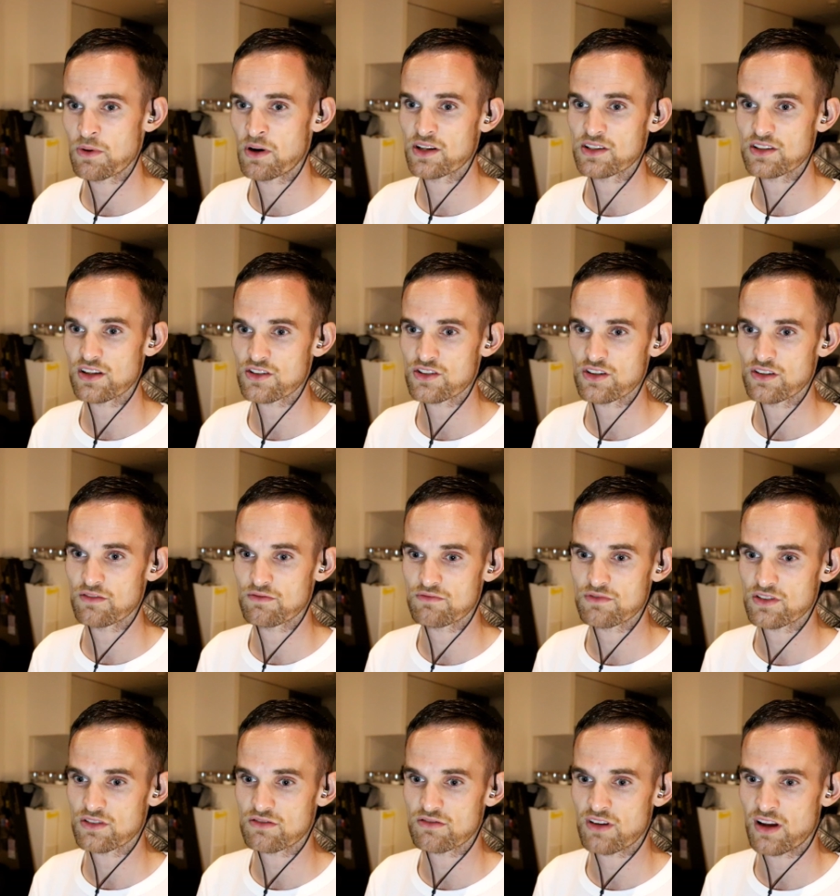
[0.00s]
be honest, I should have
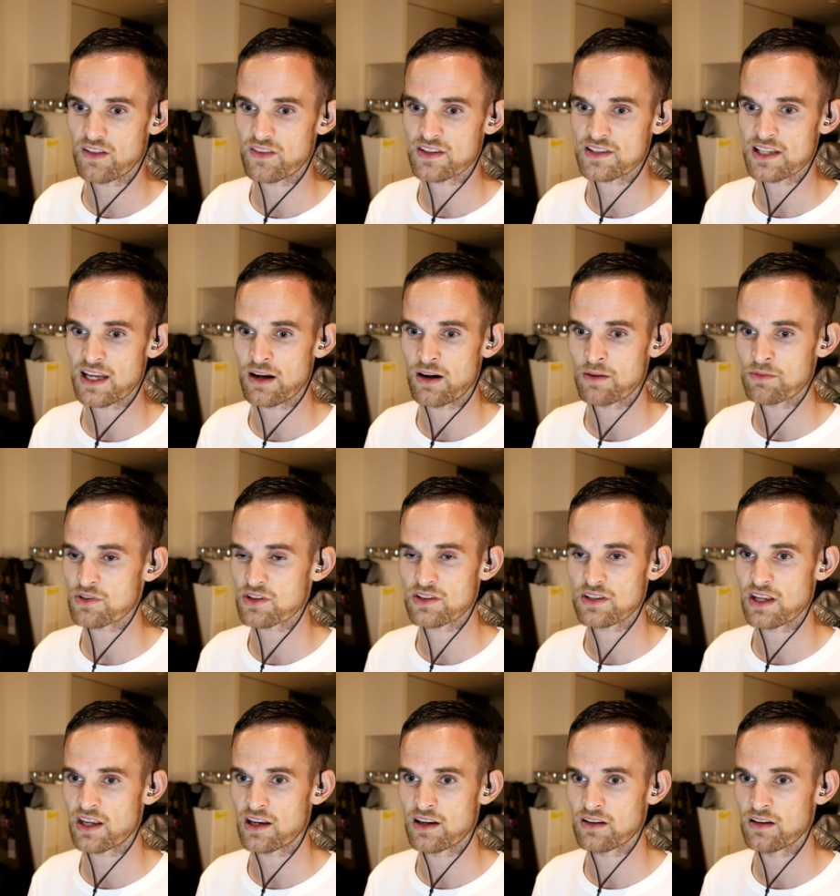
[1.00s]
just cut this out. I'm just
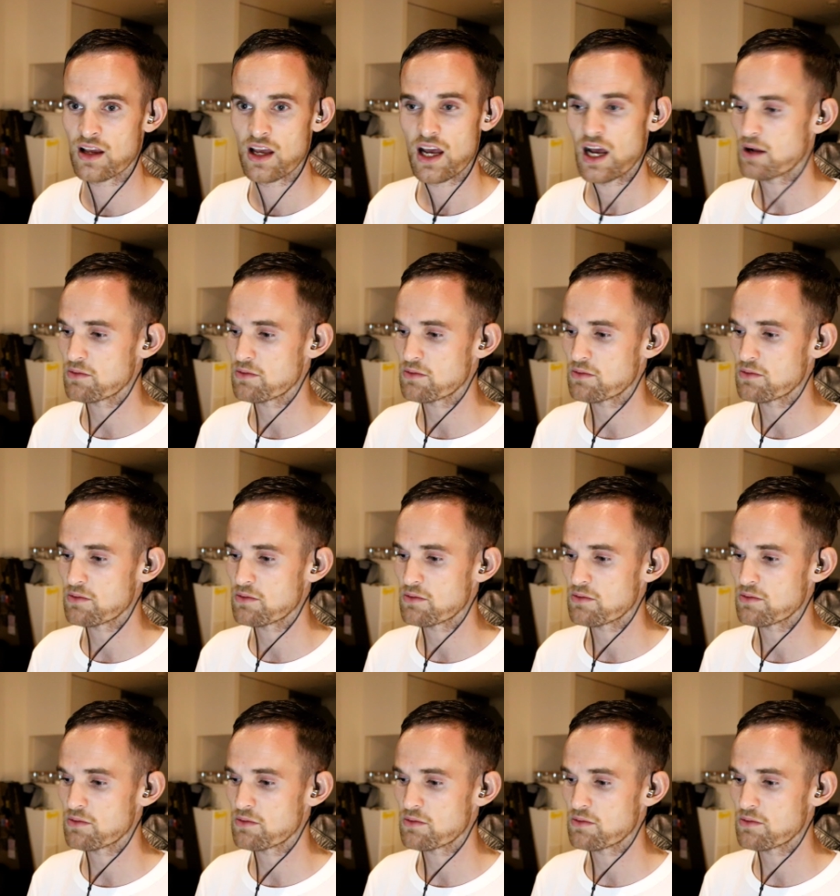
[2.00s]
digging,